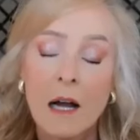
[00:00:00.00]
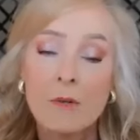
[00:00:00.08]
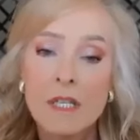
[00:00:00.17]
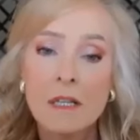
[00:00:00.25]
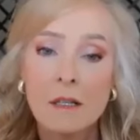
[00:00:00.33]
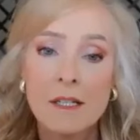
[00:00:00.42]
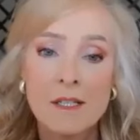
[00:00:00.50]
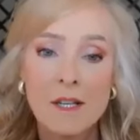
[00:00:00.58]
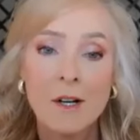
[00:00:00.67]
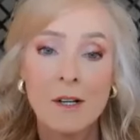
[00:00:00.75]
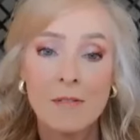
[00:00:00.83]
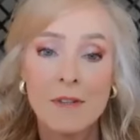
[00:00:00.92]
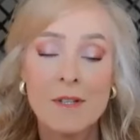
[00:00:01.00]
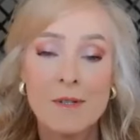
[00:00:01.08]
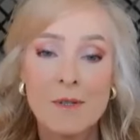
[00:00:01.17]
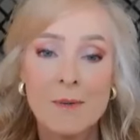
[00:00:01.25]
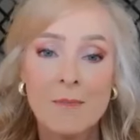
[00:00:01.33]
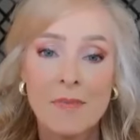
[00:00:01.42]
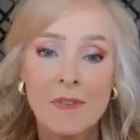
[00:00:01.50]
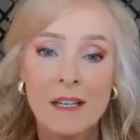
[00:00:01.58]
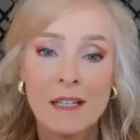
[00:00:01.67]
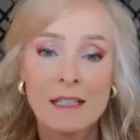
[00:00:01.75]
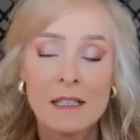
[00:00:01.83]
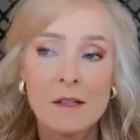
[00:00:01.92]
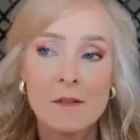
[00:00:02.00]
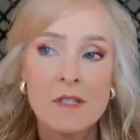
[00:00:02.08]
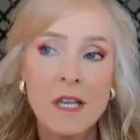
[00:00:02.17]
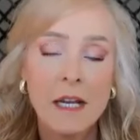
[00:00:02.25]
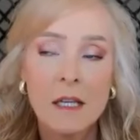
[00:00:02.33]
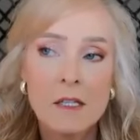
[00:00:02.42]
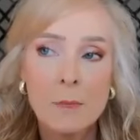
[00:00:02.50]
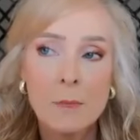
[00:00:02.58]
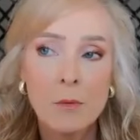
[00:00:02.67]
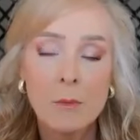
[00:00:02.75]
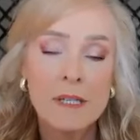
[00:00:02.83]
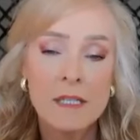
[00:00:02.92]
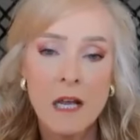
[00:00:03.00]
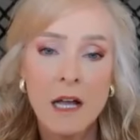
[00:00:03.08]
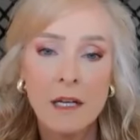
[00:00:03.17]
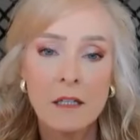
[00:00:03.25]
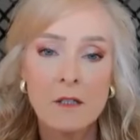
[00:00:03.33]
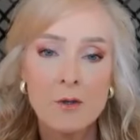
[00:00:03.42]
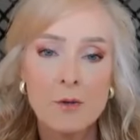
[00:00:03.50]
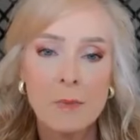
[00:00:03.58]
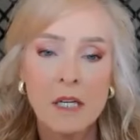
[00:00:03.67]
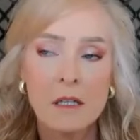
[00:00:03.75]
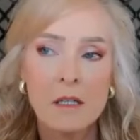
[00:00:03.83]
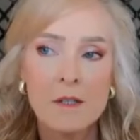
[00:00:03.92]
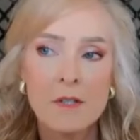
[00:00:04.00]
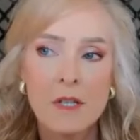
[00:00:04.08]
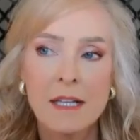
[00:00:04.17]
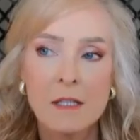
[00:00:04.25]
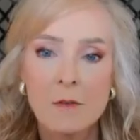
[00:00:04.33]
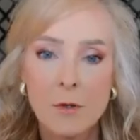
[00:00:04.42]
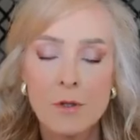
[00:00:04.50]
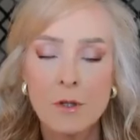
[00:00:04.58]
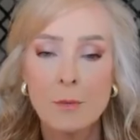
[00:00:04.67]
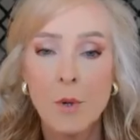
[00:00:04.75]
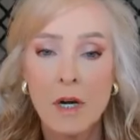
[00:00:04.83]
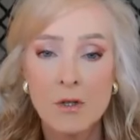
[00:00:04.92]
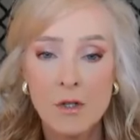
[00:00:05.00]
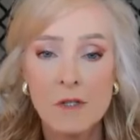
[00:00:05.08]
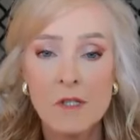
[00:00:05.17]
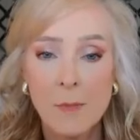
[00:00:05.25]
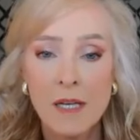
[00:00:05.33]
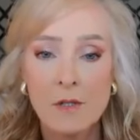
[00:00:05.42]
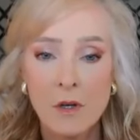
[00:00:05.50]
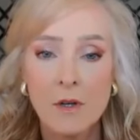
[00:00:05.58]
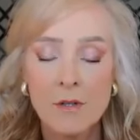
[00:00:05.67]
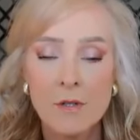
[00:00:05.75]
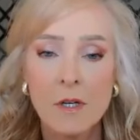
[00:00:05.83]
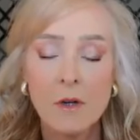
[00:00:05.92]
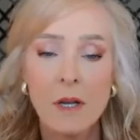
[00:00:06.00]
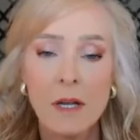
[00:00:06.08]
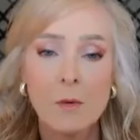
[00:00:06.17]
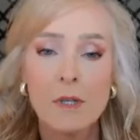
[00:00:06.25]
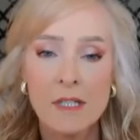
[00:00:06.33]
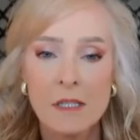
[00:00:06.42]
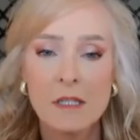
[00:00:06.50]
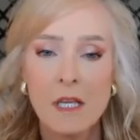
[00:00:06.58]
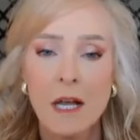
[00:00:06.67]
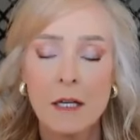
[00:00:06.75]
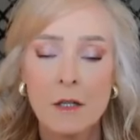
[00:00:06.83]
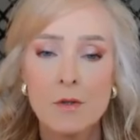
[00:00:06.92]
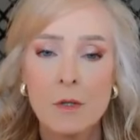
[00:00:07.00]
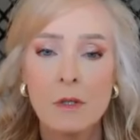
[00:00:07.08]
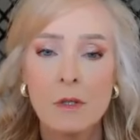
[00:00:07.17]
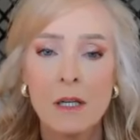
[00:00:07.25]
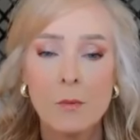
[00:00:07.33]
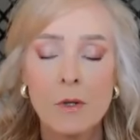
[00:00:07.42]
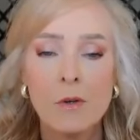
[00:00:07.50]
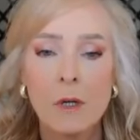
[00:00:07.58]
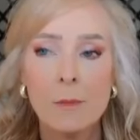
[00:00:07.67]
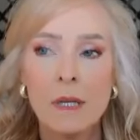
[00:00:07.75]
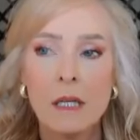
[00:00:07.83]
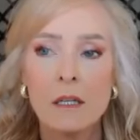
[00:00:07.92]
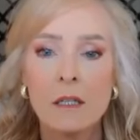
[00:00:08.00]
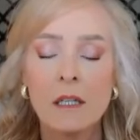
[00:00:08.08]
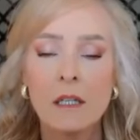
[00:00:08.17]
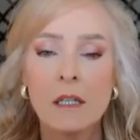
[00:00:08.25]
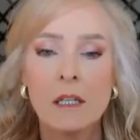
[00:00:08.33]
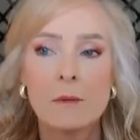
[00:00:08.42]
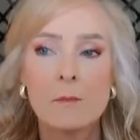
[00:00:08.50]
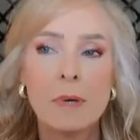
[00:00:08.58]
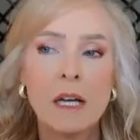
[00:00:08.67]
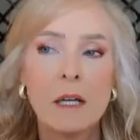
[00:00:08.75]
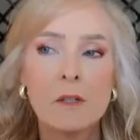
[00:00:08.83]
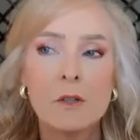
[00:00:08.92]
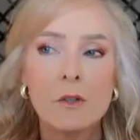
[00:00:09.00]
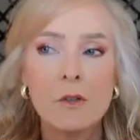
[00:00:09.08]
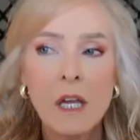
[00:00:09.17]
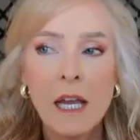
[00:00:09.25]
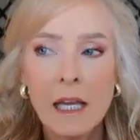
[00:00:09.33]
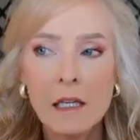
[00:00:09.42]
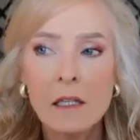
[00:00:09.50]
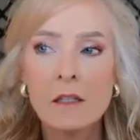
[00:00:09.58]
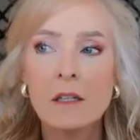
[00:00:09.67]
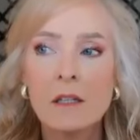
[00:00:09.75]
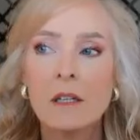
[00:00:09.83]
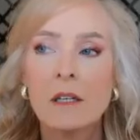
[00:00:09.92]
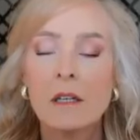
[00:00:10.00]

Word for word: I would say the leasing office. Uh, second to me would be signage because that's a first impression space, also. Like, what does the signage look like when you come in? But you can